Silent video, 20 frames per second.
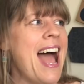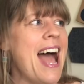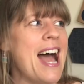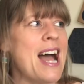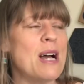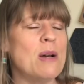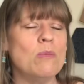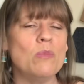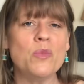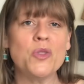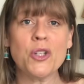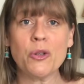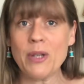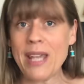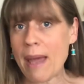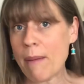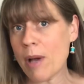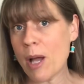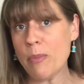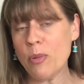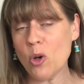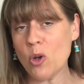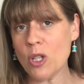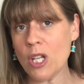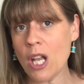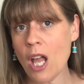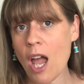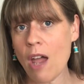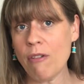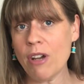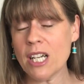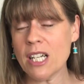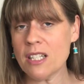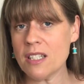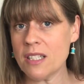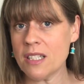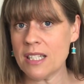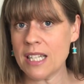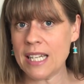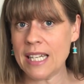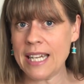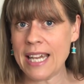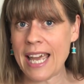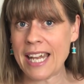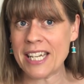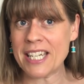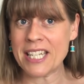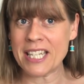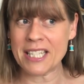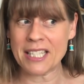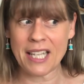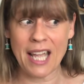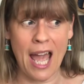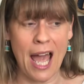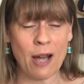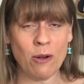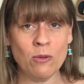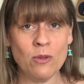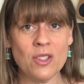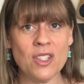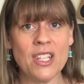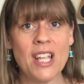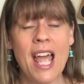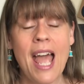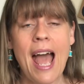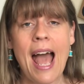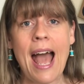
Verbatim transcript: Um, so yeah, I bought the Lyra because Tilly had a discount,